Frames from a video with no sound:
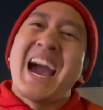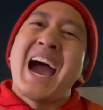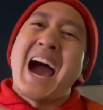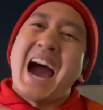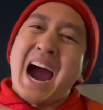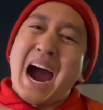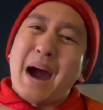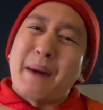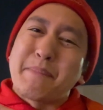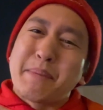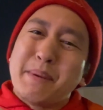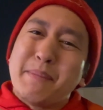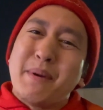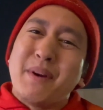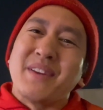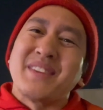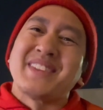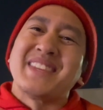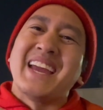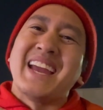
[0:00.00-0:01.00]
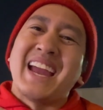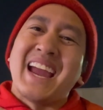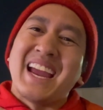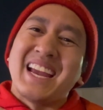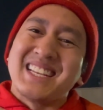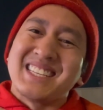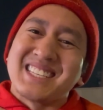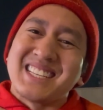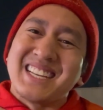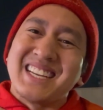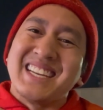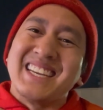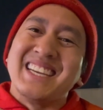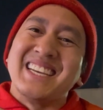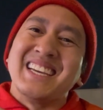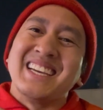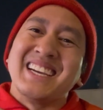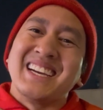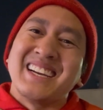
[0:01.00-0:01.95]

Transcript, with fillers: Happy birthday, Ainsley.